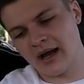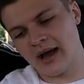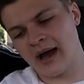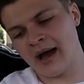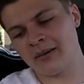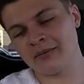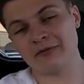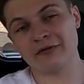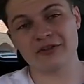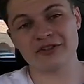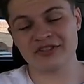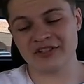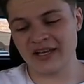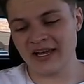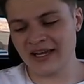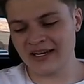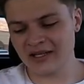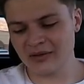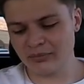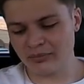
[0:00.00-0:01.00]
Um, for
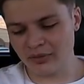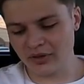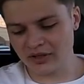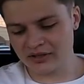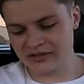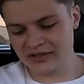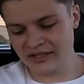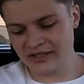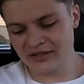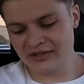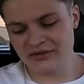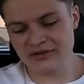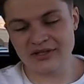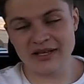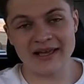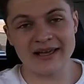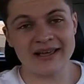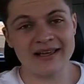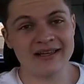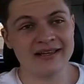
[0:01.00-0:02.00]
scanning books, I use
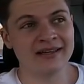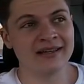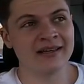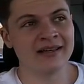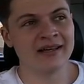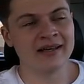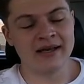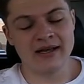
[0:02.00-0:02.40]
a